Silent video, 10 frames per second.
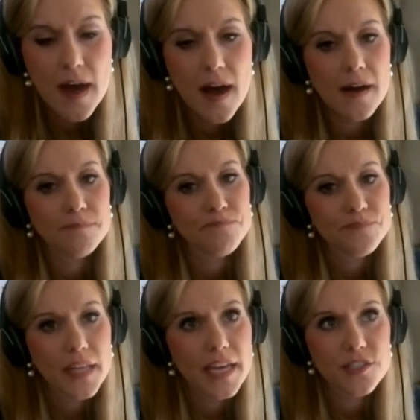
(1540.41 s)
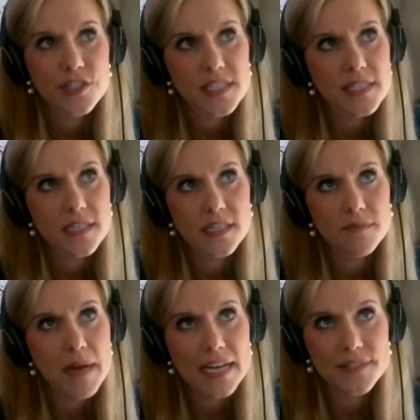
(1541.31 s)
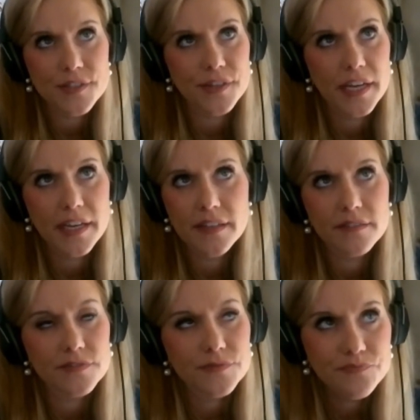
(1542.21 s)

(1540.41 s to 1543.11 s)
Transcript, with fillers: um, and just the masquerade of